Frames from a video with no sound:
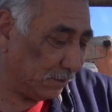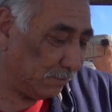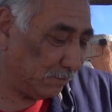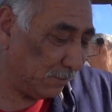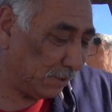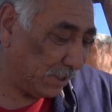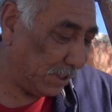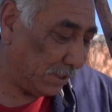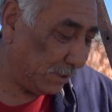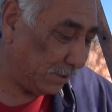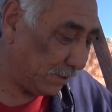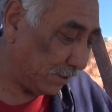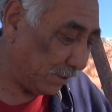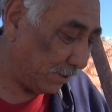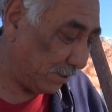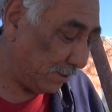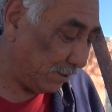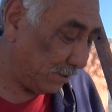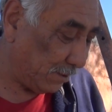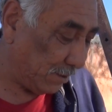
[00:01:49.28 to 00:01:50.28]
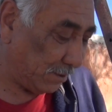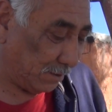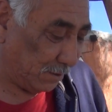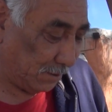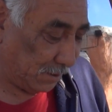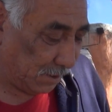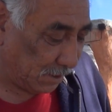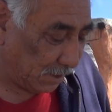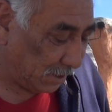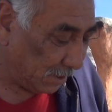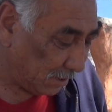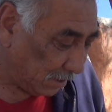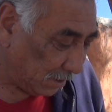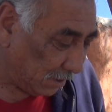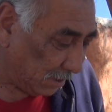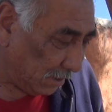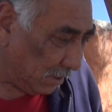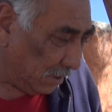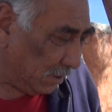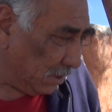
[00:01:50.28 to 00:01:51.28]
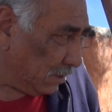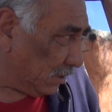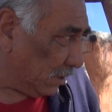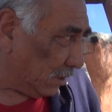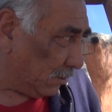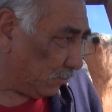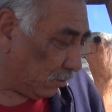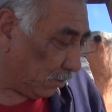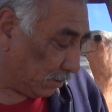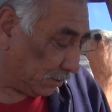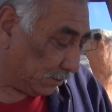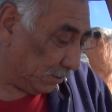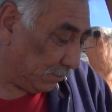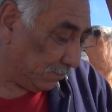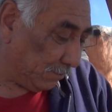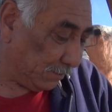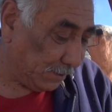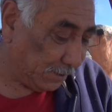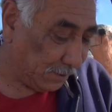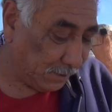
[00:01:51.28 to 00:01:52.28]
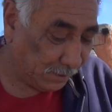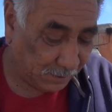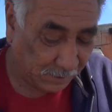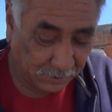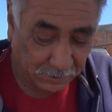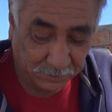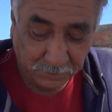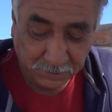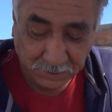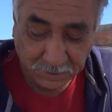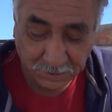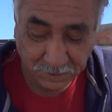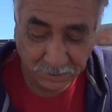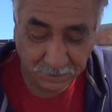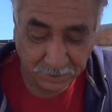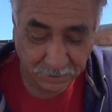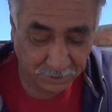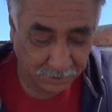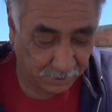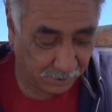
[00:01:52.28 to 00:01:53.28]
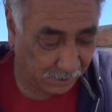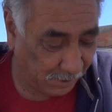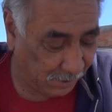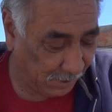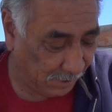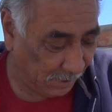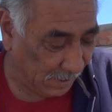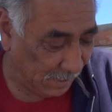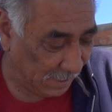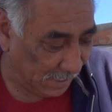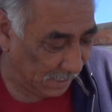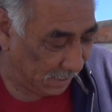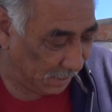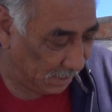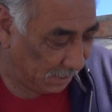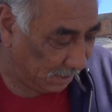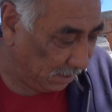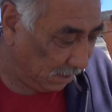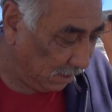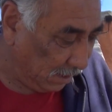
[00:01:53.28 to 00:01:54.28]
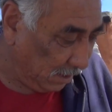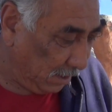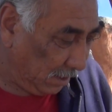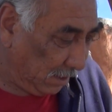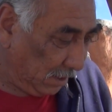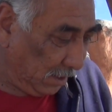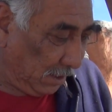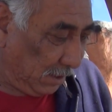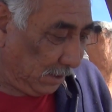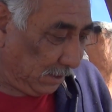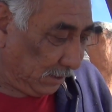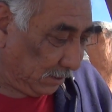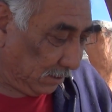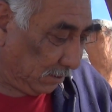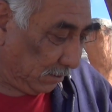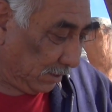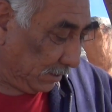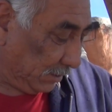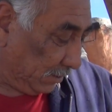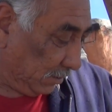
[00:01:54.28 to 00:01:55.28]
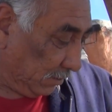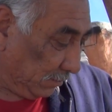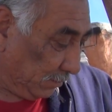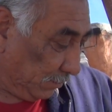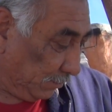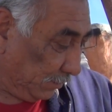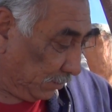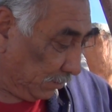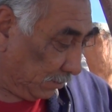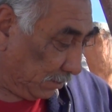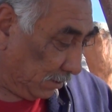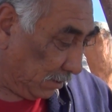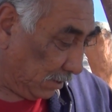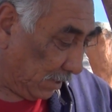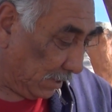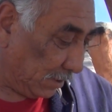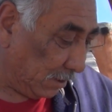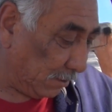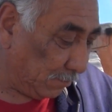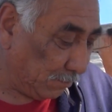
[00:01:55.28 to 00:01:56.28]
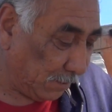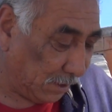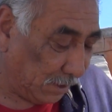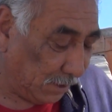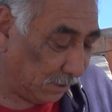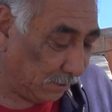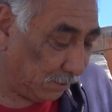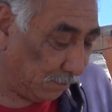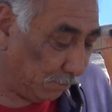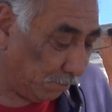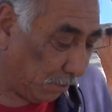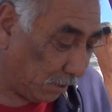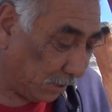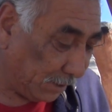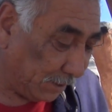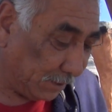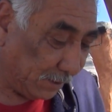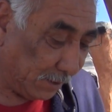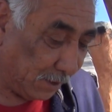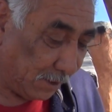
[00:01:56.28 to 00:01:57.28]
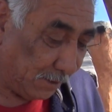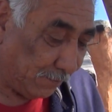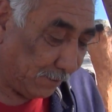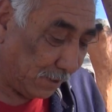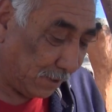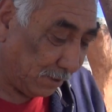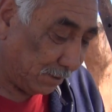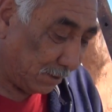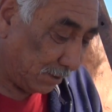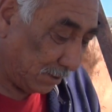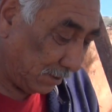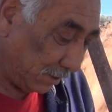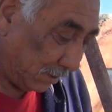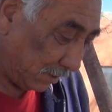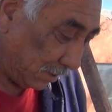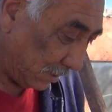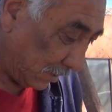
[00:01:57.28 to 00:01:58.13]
some laying there, and I walked over there, and this was laying there. So I told him I got my little pocket knife out, and